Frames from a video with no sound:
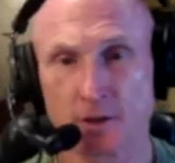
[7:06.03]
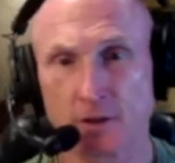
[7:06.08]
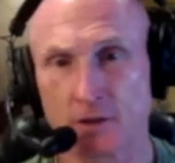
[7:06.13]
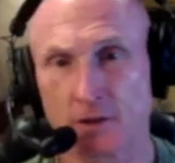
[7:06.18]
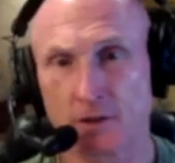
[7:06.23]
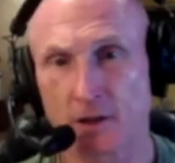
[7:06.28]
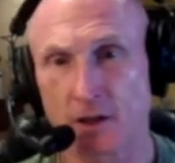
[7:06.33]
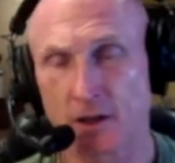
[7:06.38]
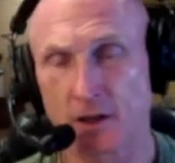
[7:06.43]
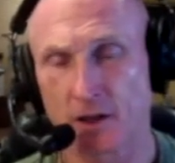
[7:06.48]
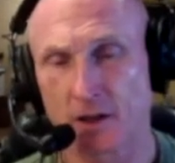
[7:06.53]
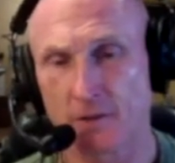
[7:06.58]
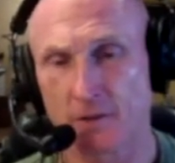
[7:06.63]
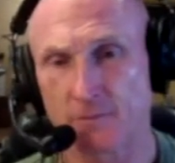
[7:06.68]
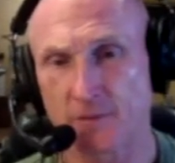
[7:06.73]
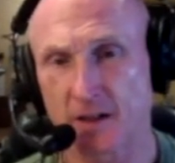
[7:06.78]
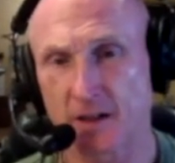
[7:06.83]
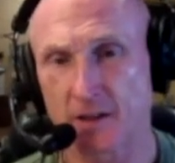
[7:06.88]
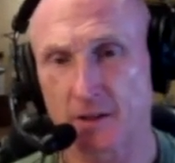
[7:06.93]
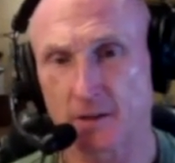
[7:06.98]
Uh,
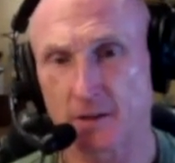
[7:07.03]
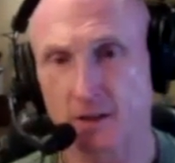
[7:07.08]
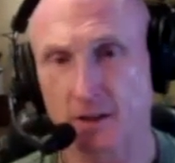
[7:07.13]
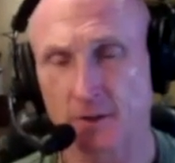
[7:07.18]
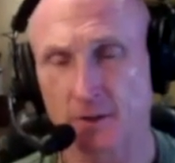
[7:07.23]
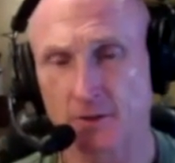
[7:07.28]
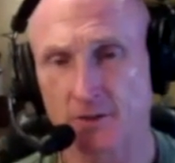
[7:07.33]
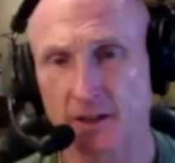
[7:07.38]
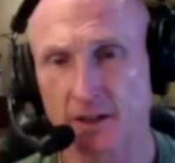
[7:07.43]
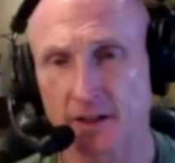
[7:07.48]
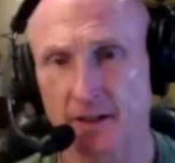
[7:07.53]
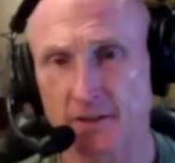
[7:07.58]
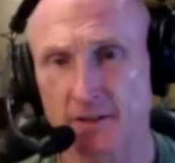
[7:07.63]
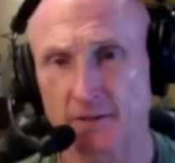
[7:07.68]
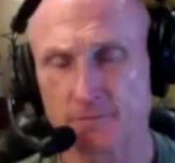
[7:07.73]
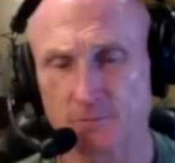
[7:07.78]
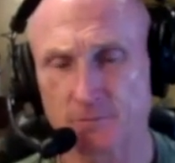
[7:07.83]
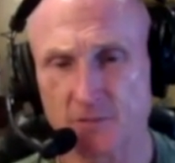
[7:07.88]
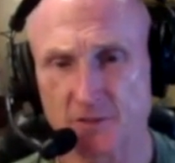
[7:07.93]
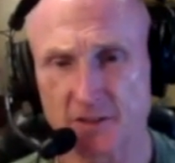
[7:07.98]
in Hilton Head,
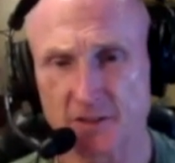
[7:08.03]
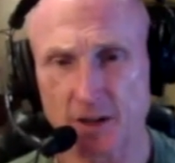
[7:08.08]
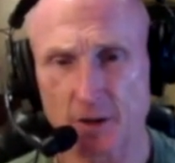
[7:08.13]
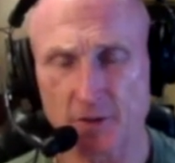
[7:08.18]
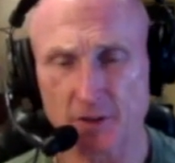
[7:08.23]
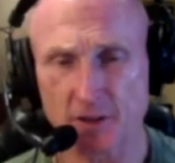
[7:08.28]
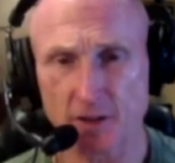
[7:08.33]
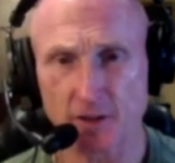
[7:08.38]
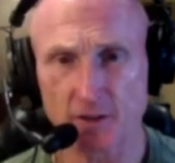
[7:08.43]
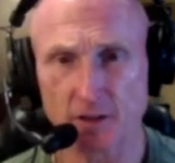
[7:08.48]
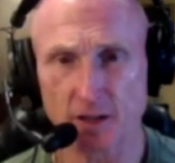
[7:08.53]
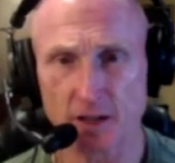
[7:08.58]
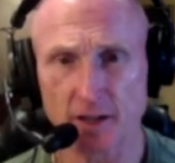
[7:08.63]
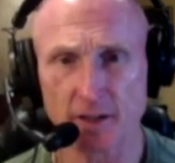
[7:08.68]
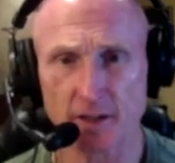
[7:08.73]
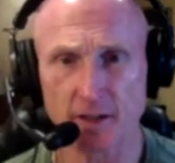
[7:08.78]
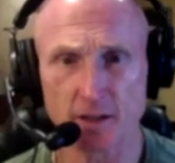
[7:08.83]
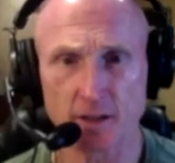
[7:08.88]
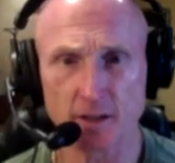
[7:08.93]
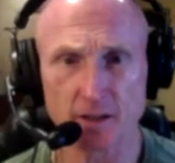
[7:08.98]
South
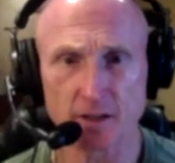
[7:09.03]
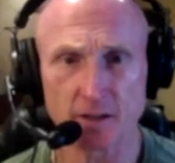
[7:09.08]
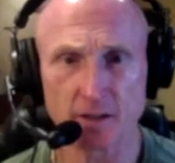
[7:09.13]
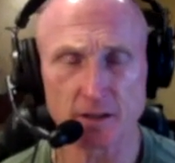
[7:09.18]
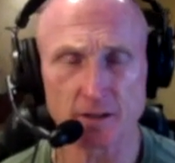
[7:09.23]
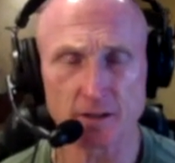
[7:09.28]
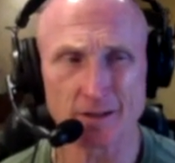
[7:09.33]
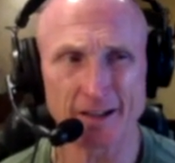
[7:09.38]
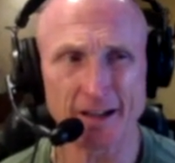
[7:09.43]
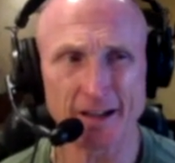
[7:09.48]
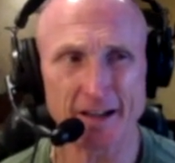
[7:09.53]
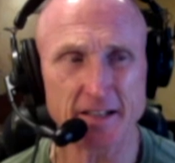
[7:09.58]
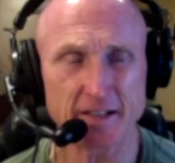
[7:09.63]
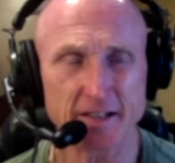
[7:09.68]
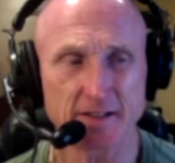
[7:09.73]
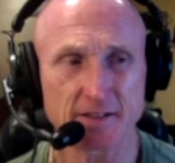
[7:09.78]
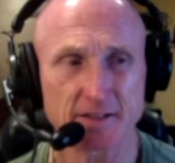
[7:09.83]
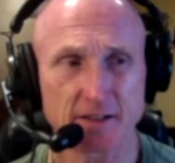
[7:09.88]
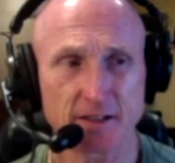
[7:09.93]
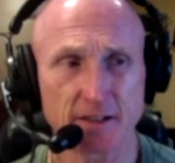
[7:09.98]
Carolina in
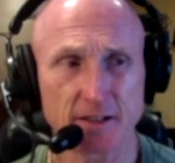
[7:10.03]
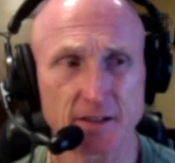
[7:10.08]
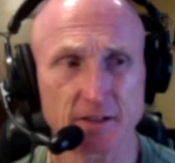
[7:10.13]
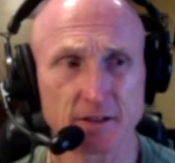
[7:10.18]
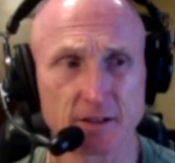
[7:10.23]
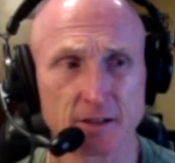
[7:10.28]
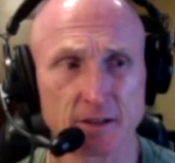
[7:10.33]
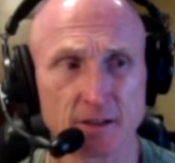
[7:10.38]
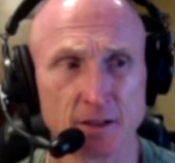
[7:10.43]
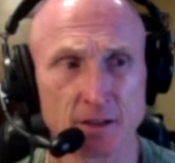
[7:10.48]
eighty-six.